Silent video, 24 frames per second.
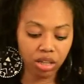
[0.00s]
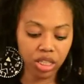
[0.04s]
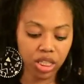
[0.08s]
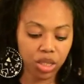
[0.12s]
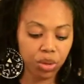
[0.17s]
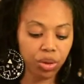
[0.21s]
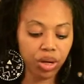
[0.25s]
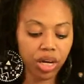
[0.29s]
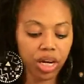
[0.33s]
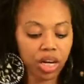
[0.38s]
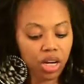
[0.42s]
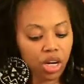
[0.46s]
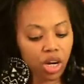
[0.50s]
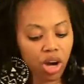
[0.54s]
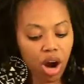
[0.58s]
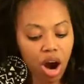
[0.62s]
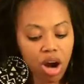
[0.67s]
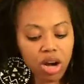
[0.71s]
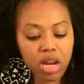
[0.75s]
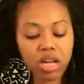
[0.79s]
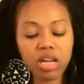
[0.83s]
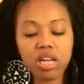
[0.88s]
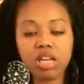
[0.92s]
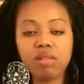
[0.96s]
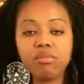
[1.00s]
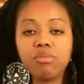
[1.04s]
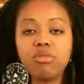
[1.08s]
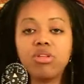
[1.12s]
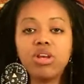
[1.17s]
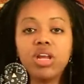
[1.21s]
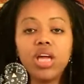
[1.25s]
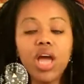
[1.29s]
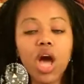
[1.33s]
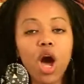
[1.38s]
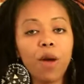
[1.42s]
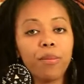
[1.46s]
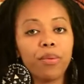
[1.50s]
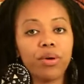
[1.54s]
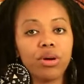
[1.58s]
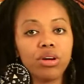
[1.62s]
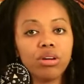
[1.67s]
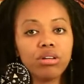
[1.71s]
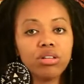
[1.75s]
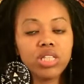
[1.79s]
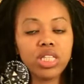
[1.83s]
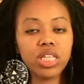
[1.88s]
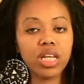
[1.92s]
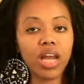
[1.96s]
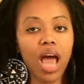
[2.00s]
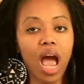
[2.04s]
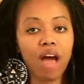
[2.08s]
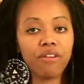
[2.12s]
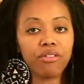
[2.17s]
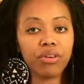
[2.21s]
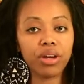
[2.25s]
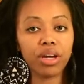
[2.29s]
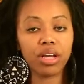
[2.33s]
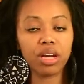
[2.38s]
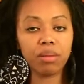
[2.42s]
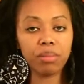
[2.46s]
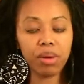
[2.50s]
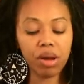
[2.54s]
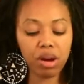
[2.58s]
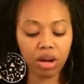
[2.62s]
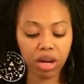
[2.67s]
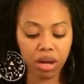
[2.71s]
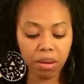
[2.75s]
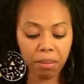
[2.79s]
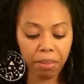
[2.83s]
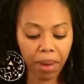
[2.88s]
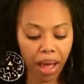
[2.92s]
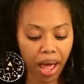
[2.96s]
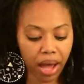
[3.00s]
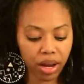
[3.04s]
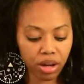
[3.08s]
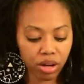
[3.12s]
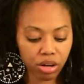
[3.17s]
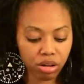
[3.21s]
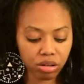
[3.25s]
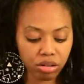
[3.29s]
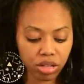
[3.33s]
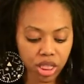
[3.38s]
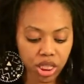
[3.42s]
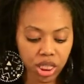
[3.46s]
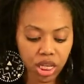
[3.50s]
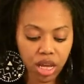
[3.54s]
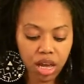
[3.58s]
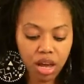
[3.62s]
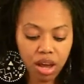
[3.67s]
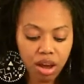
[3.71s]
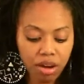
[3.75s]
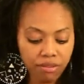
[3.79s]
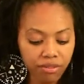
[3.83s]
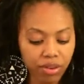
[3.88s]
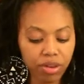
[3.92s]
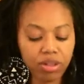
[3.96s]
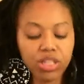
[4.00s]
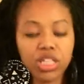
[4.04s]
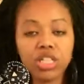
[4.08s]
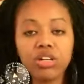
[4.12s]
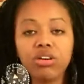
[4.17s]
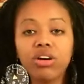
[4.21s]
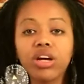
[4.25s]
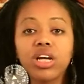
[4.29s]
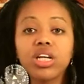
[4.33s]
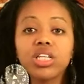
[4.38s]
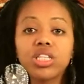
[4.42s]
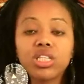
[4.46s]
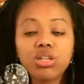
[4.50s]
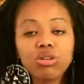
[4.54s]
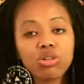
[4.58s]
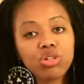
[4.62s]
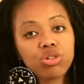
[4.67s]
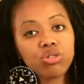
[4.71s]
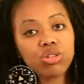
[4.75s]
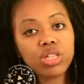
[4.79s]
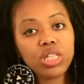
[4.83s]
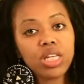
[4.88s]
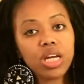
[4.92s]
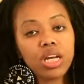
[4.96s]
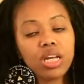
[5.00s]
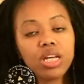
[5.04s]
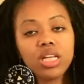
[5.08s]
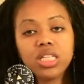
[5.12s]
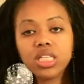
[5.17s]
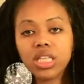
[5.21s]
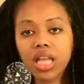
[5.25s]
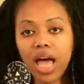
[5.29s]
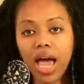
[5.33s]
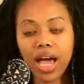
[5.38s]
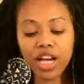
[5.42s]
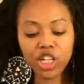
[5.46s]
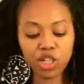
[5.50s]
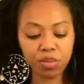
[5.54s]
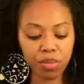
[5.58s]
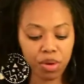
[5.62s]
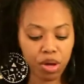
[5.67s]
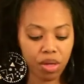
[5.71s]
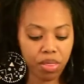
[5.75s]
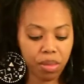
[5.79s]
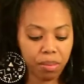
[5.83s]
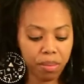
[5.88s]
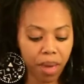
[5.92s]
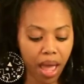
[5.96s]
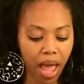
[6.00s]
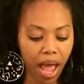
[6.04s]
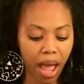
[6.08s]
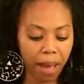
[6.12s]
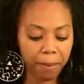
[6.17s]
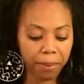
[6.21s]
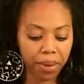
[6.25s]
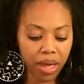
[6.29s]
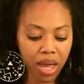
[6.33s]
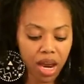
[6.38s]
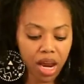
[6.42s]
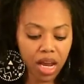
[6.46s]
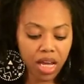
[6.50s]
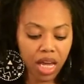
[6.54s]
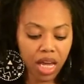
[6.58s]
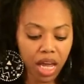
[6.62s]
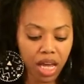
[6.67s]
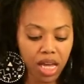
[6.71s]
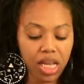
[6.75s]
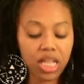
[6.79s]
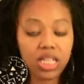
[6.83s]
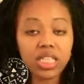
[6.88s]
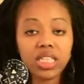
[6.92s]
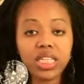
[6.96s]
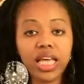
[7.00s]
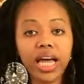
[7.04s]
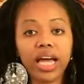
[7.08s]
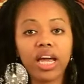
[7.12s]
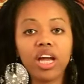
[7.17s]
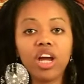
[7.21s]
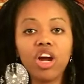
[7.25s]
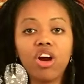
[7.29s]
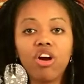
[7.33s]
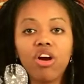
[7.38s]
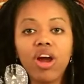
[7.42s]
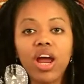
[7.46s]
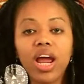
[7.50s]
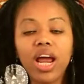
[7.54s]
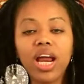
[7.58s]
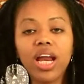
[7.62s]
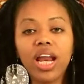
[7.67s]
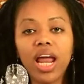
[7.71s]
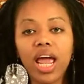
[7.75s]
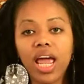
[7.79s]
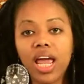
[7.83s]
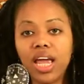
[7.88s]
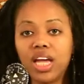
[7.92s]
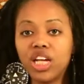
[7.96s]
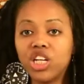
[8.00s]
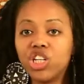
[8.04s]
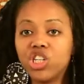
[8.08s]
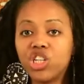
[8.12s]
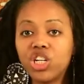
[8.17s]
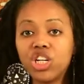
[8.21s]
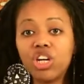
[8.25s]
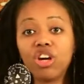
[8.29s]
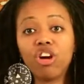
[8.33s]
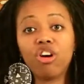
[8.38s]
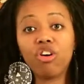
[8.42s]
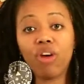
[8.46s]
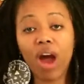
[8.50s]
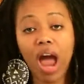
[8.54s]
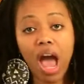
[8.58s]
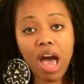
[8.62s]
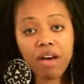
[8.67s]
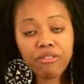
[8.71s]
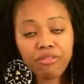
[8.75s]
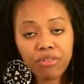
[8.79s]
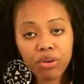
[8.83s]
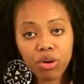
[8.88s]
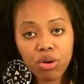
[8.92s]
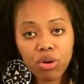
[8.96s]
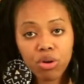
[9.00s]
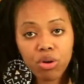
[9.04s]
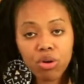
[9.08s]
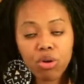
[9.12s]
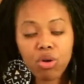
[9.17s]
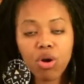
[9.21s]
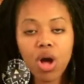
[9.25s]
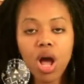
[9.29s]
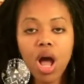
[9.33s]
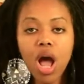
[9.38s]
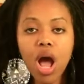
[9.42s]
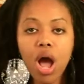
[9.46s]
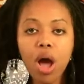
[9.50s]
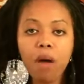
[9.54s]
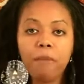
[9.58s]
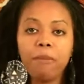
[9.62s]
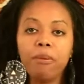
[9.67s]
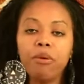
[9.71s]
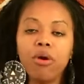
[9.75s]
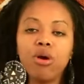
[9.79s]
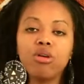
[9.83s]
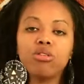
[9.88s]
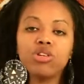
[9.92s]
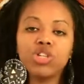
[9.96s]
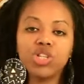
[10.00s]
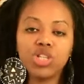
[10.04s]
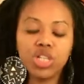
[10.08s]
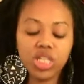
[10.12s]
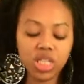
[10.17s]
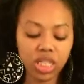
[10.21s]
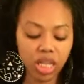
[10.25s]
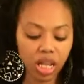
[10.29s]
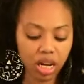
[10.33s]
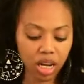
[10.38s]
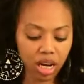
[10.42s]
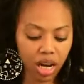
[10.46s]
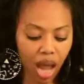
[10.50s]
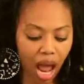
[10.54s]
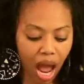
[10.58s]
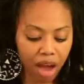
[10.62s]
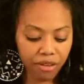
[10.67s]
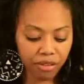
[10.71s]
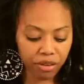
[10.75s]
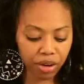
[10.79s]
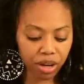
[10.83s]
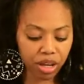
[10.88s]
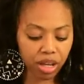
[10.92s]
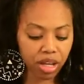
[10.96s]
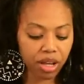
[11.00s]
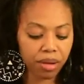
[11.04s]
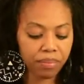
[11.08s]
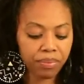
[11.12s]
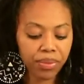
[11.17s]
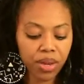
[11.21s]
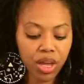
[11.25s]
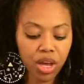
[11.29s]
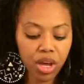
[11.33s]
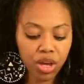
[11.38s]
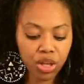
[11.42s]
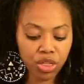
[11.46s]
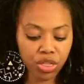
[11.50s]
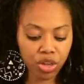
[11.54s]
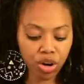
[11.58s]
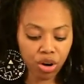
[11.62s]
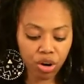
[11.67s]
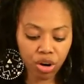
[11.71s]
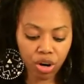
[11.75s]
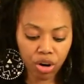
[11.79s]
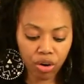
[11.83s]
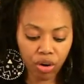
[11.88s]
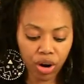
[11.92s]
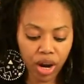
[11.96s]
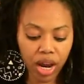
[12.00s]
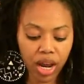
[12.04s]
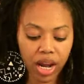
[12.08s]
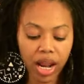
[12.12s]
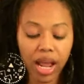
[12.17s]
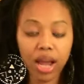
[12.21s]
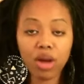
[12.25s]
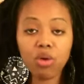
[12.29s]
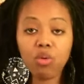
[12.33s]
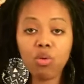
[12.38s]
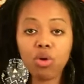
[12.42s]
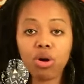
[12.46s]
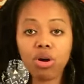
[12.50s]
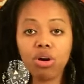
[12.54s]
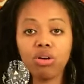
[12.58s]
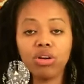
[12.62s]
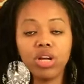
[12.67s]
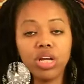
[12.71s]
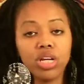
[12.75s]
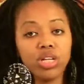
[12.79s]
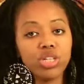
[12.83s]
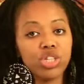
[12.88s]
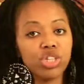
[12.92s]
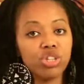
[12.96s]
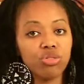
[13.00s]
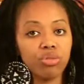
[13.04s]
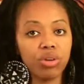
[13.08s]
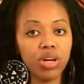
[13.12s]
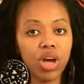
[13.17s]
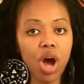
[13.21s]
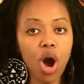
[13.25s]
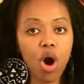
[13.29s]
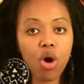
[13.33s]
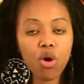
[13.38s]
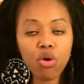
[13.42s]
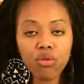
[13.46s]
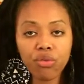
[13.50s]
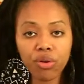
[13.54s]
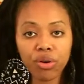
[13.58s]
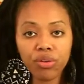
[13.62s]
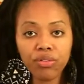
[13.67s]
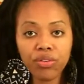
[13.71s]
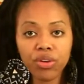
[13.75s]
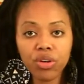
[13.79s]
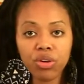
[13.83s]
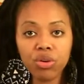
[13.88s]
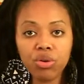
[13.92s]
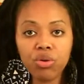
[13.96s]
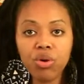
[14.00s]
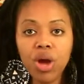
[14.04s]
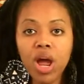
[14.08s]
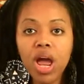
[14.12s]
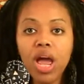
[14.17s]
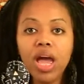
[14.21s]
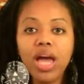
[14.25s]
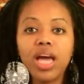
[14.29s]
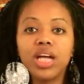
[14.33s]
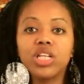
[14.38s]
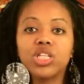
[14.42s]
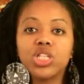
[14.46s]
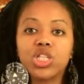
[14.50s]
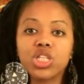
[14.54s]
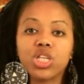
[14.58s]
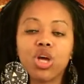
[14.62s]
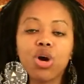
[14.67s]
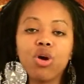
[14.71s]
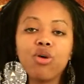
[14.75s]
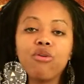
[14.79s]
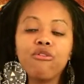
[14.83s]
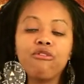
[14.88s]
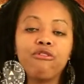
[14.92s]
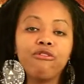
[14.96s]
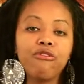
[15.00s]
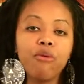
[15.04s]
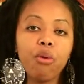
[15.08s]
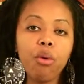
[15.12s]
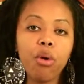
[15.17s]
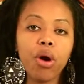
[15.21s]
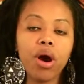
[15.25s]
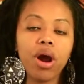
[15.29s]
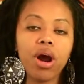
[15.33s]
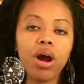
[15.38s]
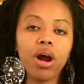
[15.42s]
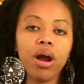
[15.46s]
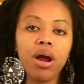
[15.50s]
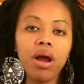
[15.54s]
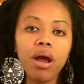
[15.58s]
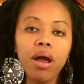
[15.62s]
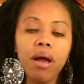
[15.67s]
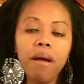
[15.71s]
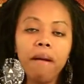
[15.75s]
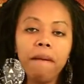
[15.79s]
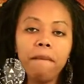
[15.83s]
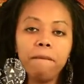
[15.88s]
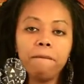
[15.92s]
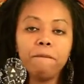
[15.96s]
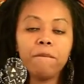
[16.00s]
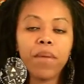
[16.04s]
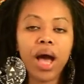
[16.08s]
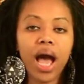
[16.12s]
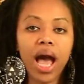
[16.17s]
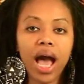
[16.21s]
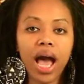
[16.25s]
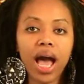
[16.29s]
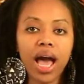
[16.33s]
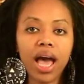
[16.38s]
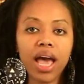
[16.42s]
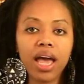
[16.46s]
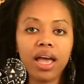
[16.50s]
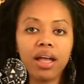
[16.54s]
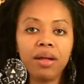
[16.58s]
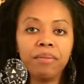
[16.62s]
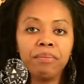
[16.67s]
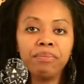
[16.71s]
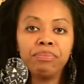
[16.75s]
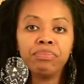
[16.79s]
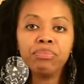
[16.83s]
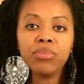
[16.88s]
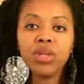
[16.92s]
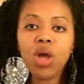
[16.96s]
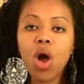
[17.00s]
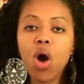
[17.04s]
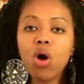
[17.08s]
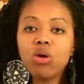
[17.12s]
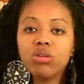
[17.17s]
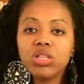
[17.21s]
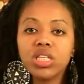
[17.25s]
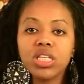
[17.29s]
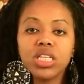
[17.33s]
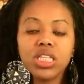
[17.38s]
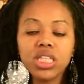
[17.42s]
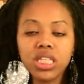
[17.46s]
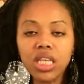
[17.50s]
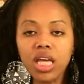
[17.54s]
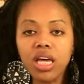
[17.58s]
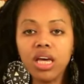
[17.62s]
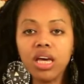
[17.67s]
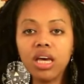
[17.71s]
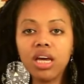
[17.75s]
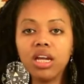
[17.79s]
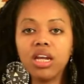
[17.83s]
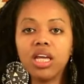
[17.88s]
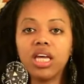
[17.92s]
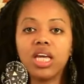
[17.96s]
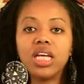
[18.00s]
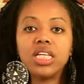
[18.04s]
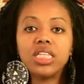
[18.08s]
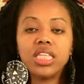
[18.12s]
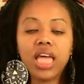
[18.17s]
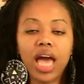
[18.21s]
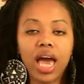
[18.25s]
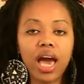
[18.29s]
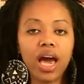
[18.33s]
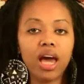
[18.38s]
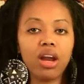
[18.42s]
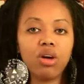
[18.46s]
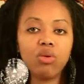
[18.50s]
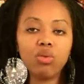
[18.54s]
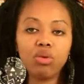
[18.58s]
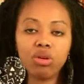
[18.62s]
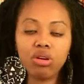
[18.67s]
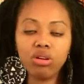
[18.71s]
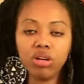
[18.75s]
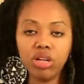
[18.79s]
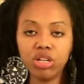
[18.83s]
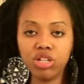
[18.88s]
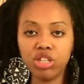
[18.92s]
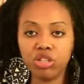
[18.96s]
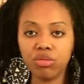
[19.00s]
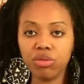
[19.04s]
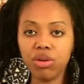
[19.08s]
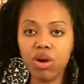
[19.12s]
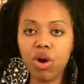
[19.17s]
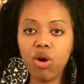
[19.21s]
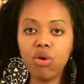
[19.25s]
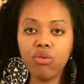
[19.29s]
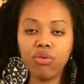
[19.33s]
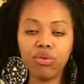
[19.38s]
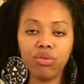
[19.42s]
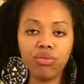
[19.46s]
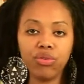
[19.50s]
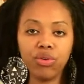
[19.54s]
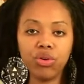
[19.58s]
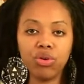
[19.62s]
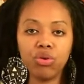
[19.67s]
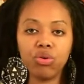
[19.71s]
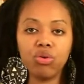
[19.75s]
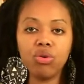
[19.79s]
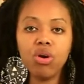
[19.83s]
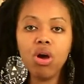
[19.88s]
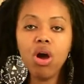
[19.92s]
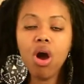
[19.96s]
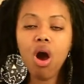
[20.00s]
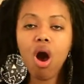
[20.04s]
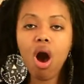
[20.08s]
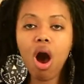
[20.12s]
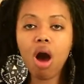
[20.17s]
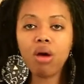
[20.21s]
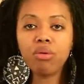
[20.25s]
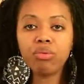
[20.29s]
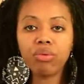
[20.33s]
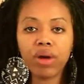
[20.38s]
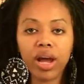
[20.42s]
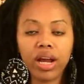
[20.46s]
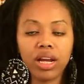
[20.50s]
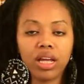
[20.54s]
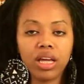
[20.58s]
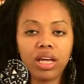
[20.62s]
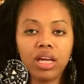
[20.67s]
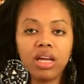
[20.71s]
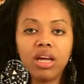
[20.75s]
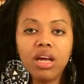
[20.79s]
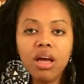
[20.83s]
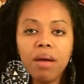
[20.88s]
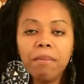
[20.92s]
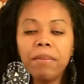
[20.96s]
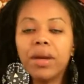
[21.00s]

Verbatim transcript: So in kindergarten, community helpers, and African American bios, first grade, social studies slash me on the map, in second grade, a geographical approach to studying Africa, third grade, a world history overview, and so for my Oldest son, he's had a world history overview already.